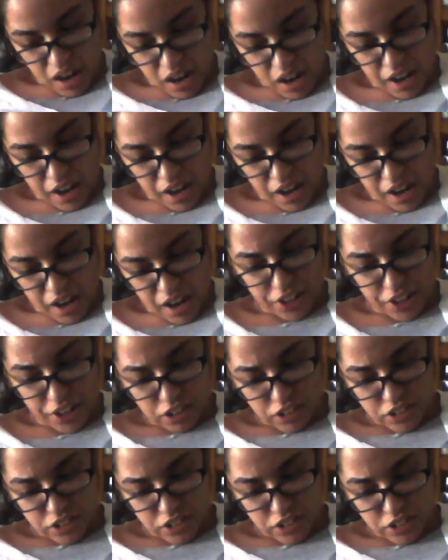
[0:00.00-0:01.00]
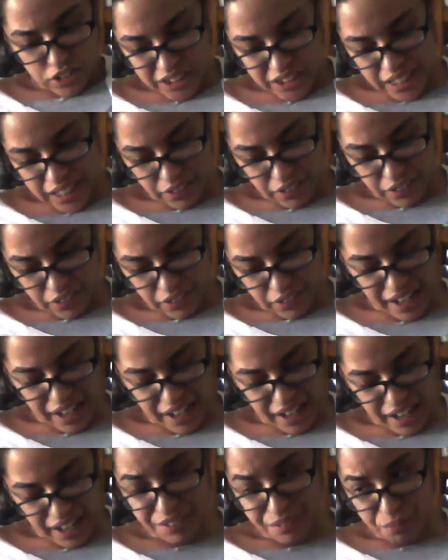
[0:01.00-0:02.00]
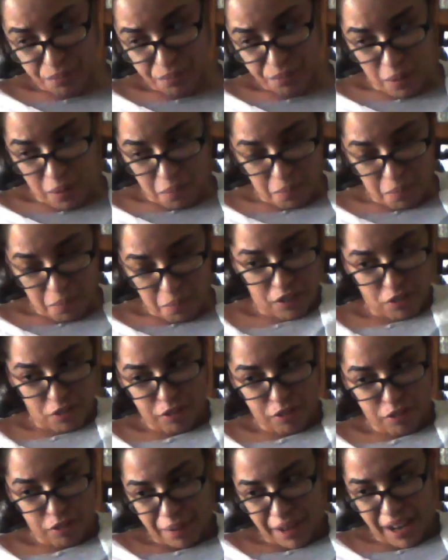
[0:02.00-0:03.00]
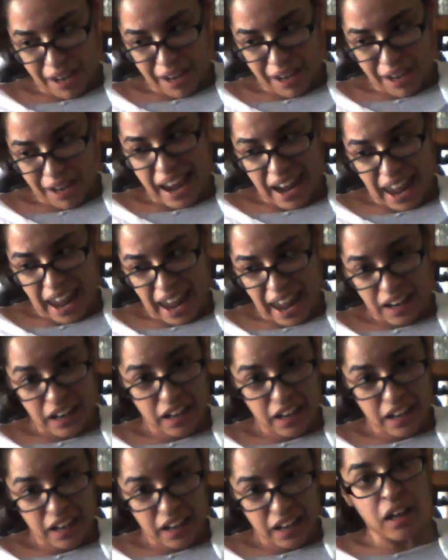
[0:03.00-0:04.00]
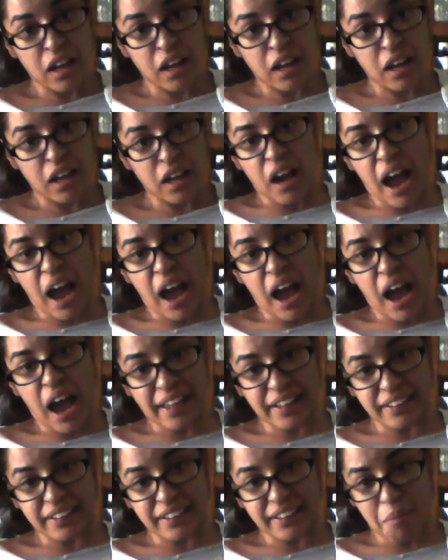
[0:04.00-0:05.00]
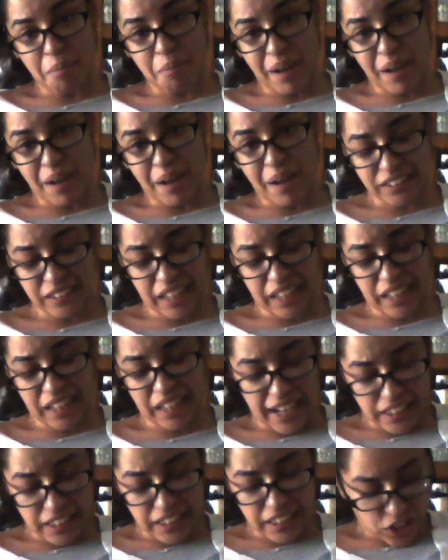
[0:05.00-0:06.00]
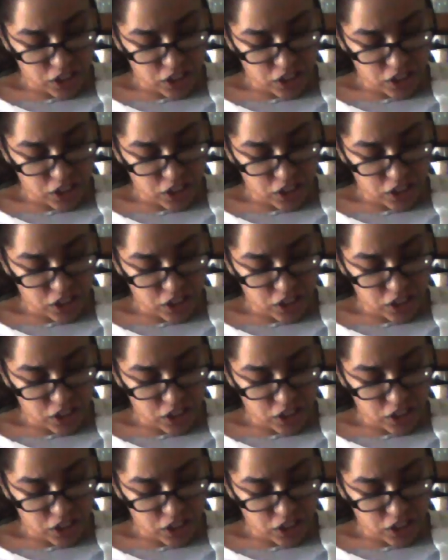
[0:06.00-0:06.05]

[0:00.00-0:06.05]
And you can also tailor it even more, but for me, I like that my sides